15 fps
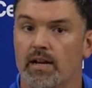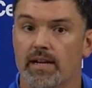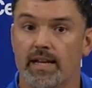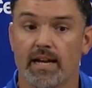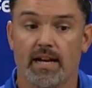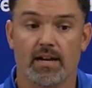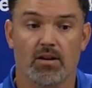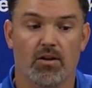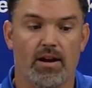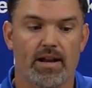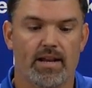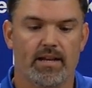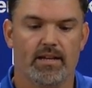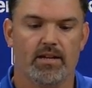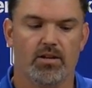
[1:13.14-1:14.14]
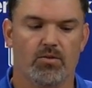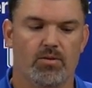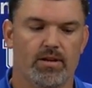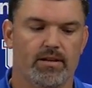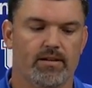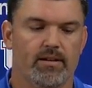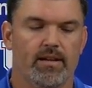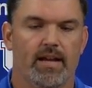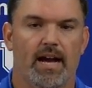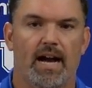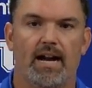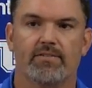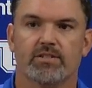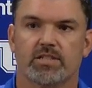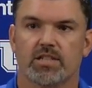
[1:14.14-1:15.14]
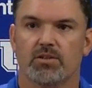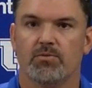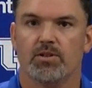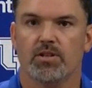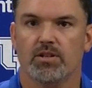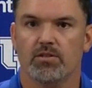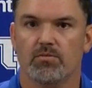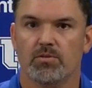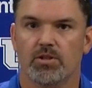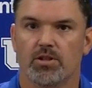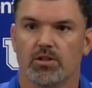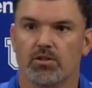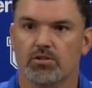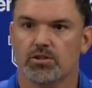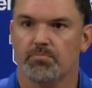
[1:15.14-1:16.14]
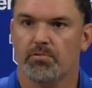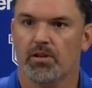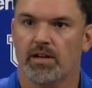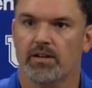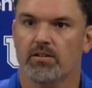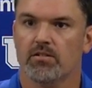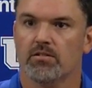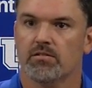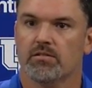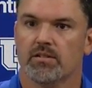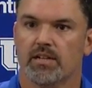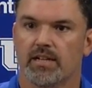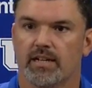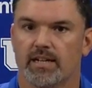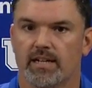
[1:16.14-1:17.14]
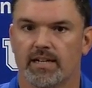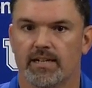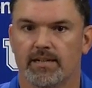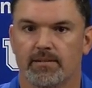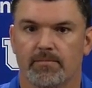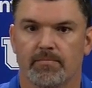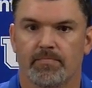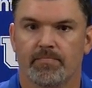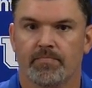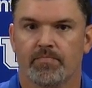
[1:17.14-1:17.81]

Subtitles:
Yeah, no. Obviously, when you lose a player, some